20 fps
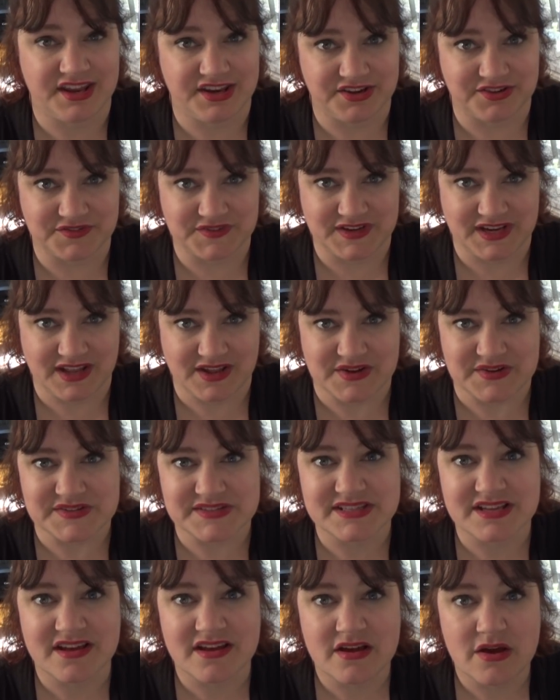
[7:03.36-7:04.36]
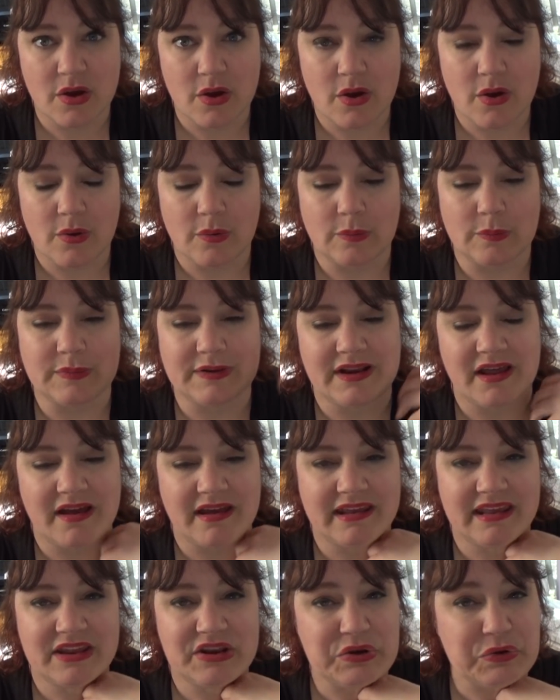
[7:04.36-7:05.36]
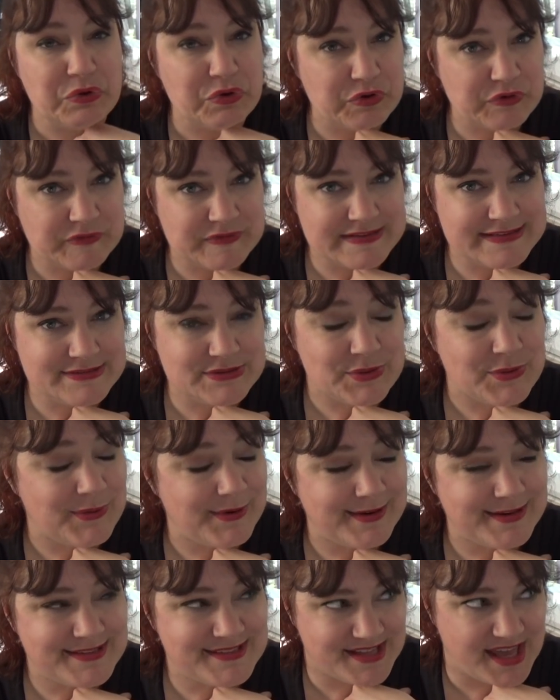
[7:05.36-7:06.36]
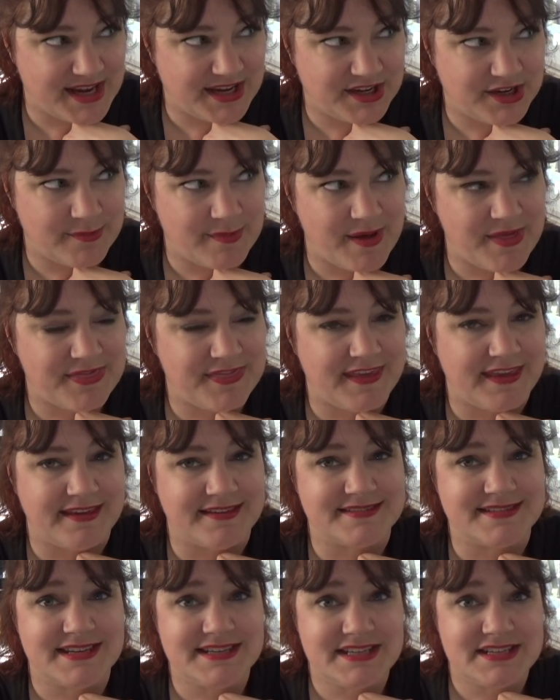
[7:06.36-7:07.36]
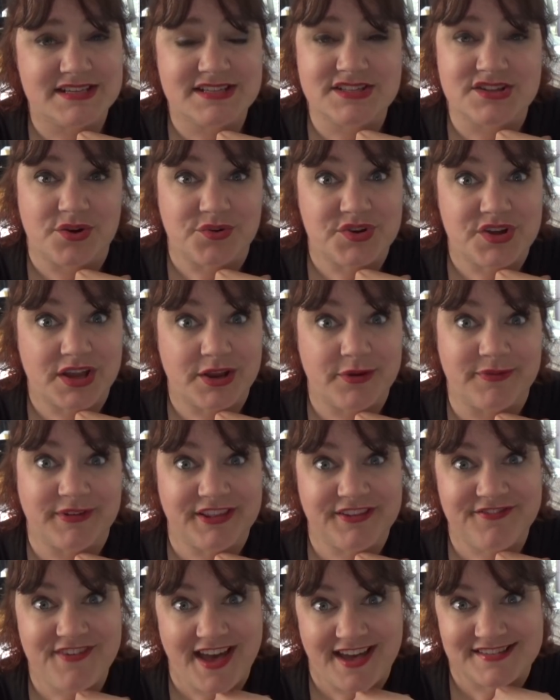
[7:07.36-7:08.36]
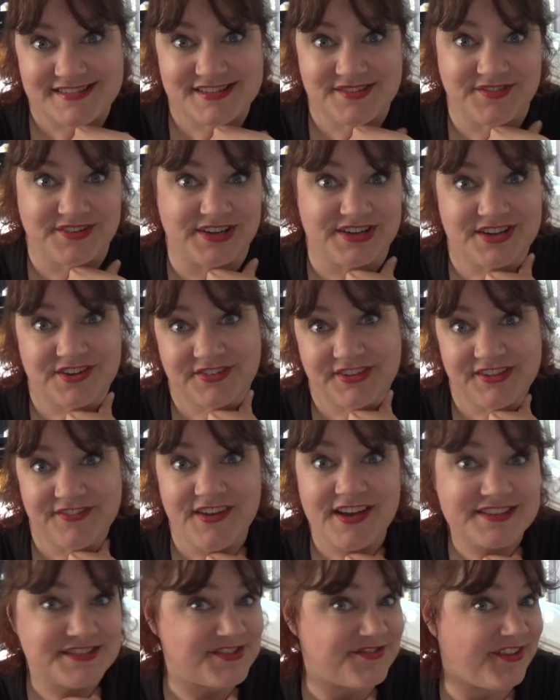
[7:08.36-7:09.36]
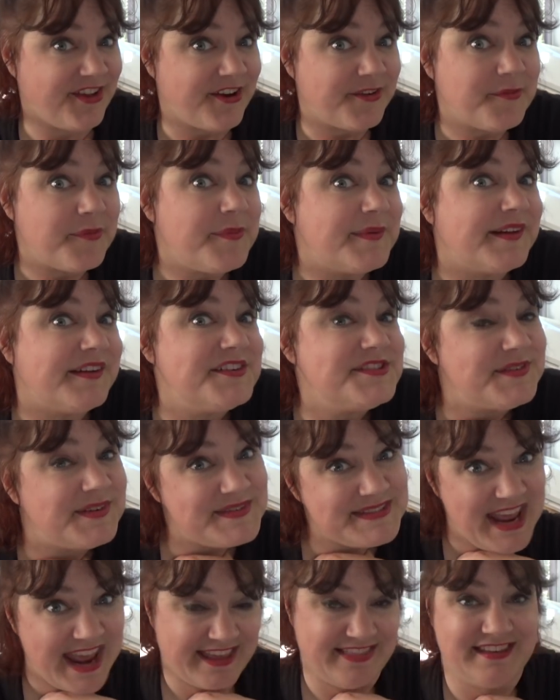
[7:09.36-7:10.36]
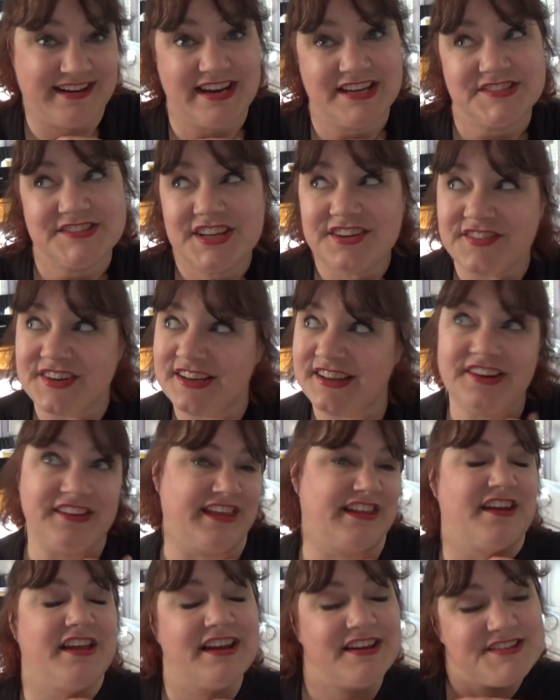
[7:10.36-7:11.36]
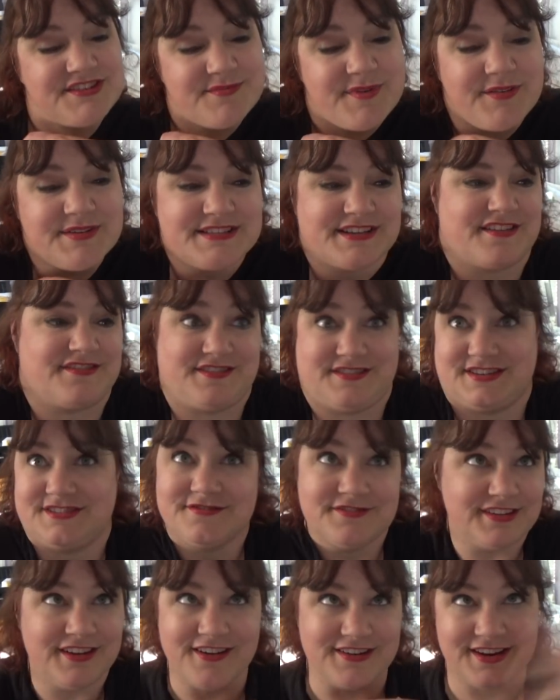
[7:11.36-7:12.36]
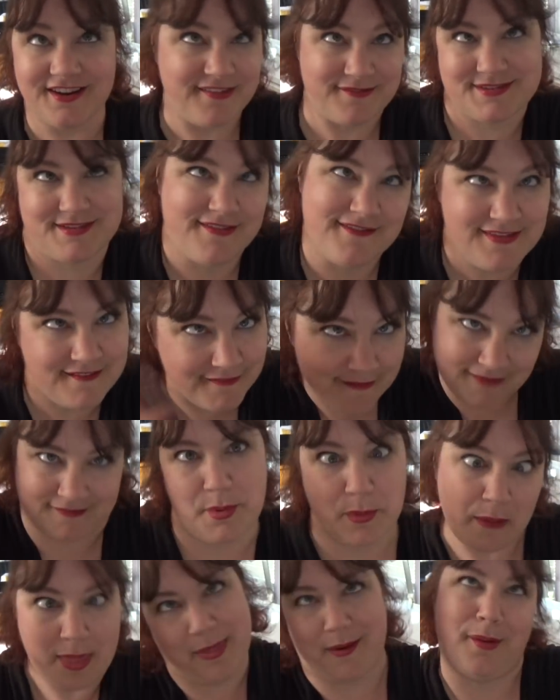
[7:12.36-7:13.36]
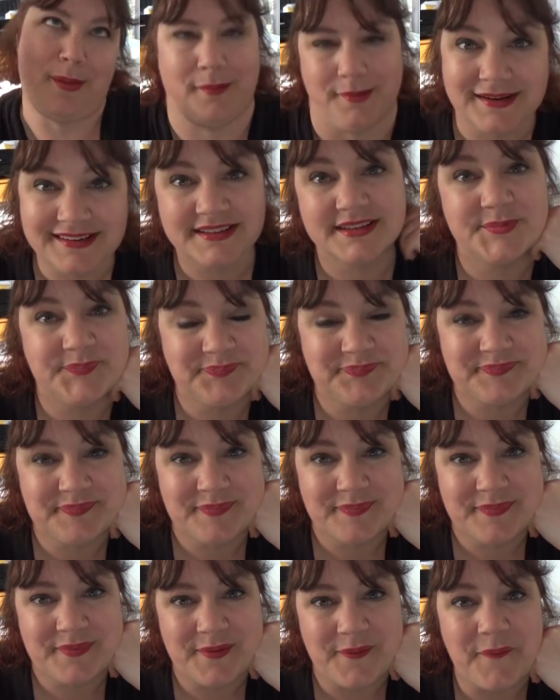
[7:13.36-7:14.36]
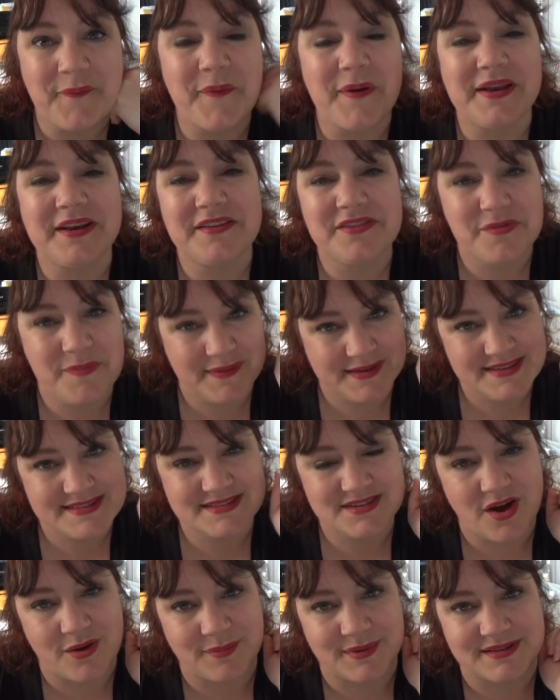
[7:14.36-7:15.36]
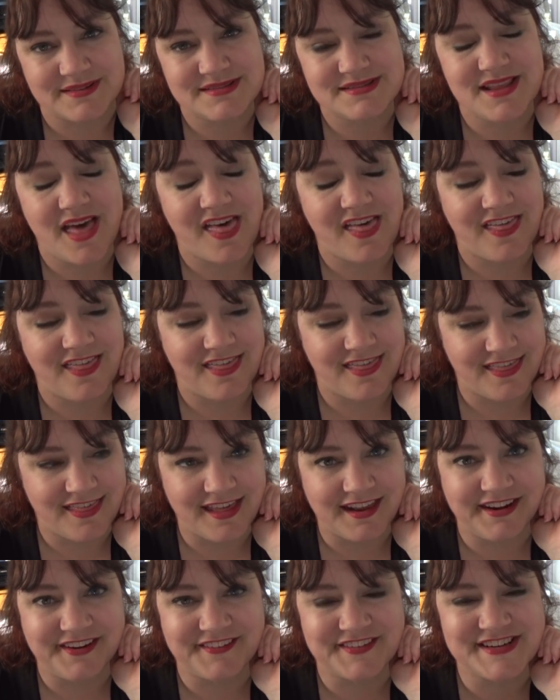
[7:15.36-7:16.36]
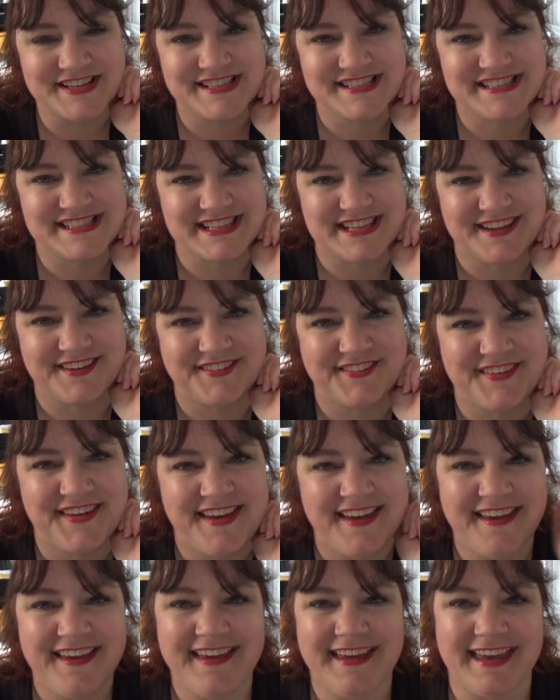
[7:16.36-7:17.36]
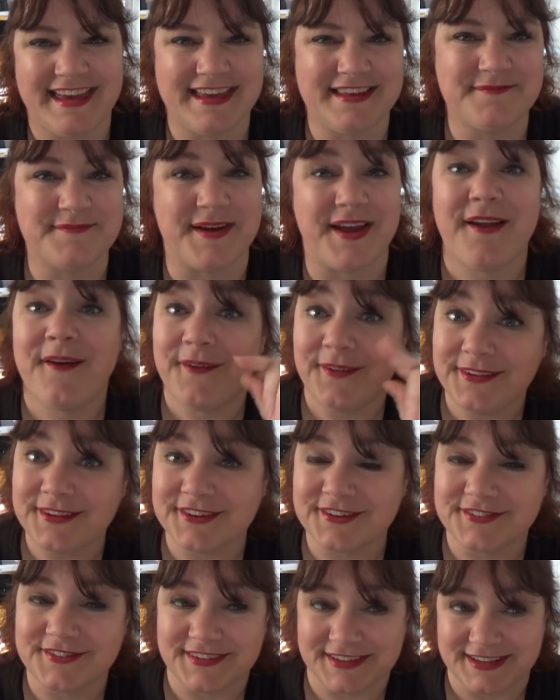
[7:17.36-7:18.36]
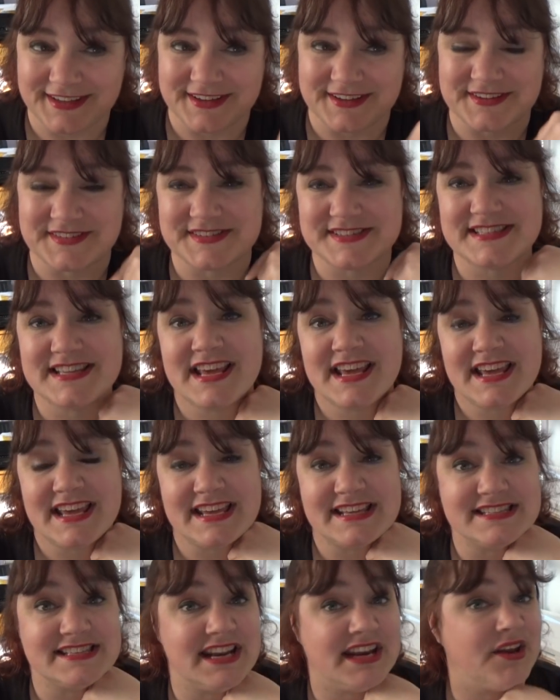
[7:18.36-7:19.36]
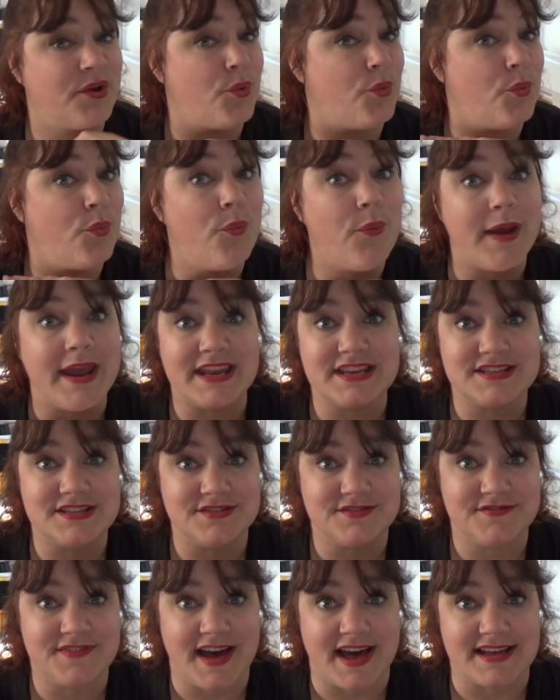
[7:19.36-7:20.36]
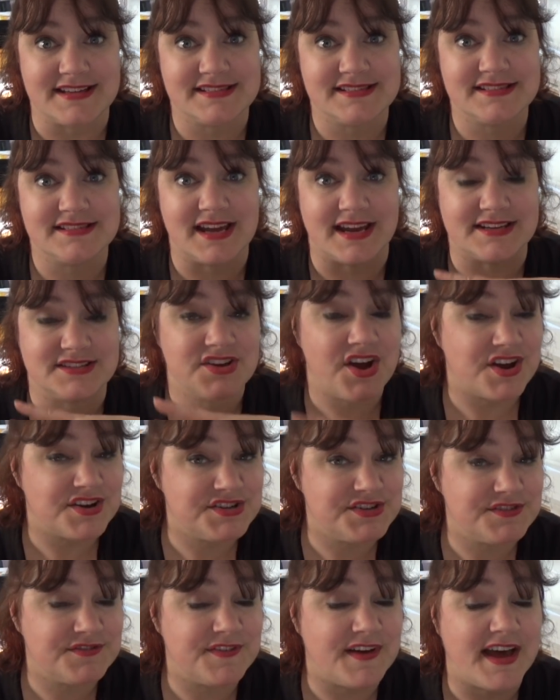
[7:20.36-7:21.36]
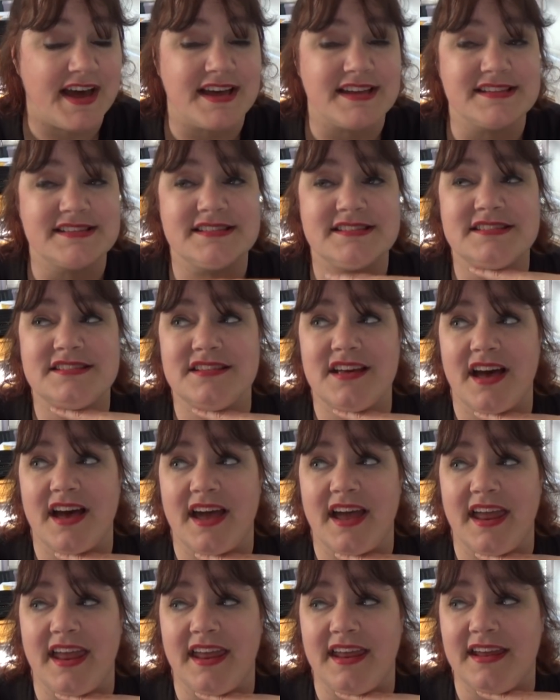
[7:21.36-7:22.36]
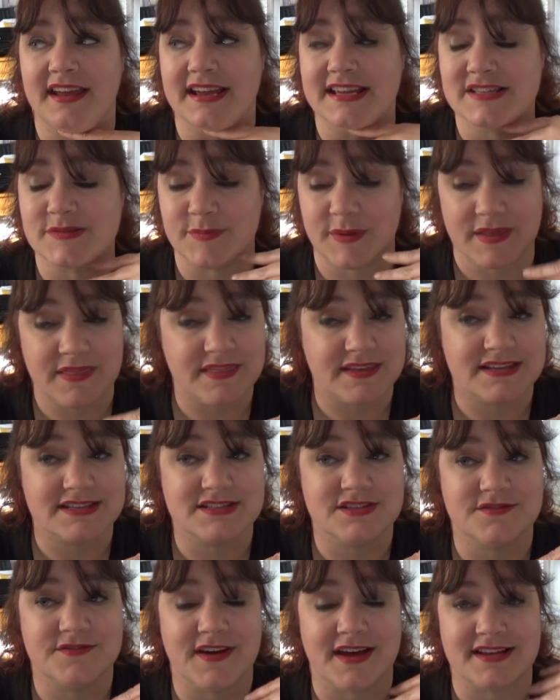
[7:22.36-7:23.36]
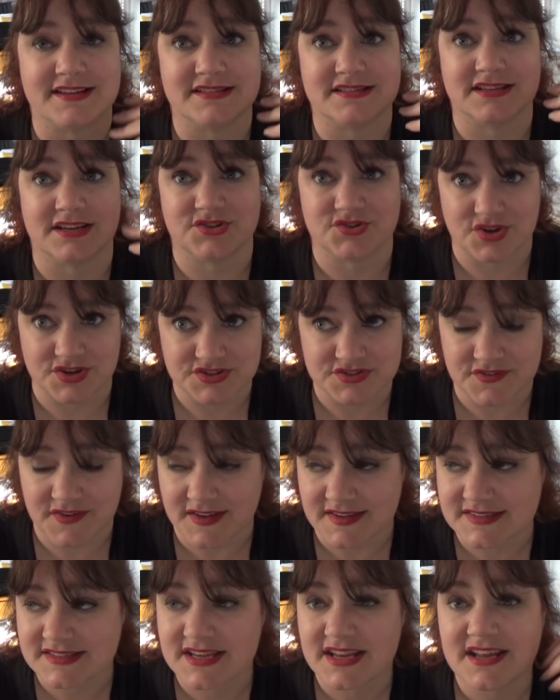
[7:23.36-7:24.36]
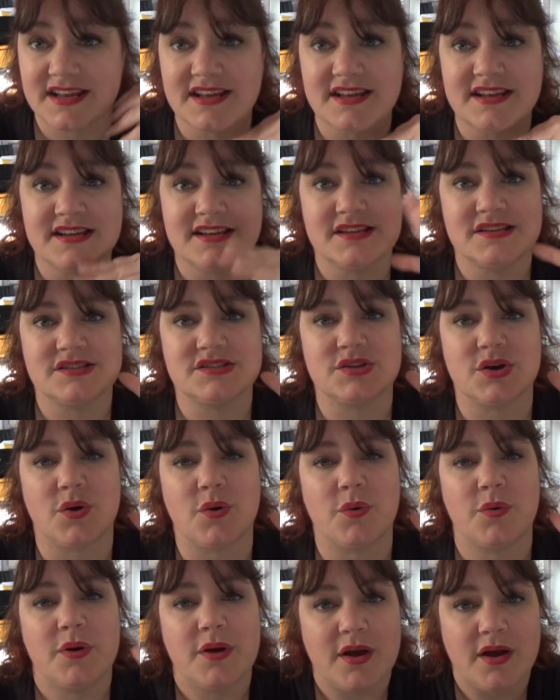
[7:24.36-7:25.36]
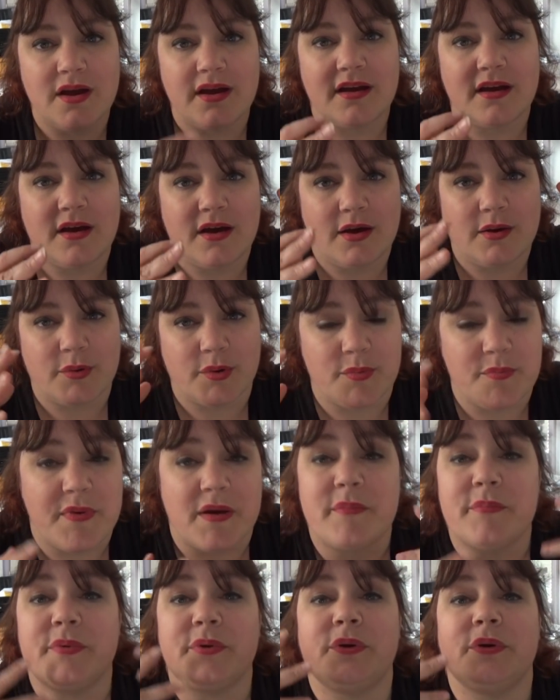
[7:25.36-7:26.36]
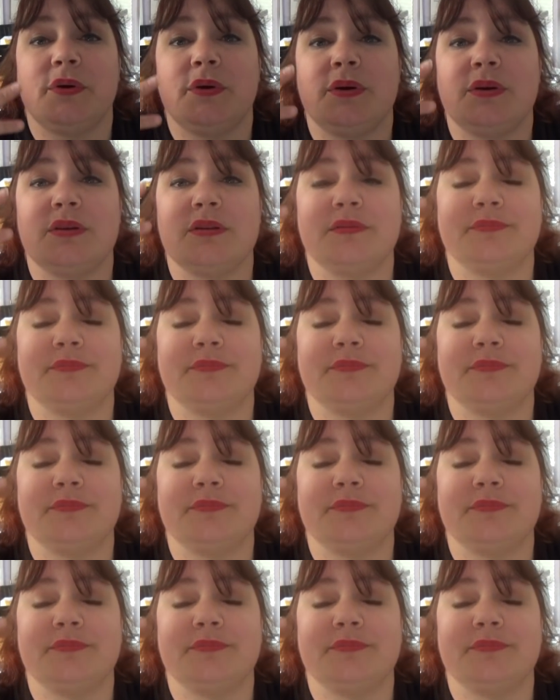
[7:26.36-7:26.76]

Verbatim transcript: in your videos. When I get nervous or excited about things, I tend to start talking really fast. And when I talk really fast, I forget what I'm saying, and then I don't talk very clearly, and I can slow my voice again, and that's One of the biggest comments that I receive in my older videos is that I go way too fast. I talk too fast, I explain things too fast, I draw too fast. So remember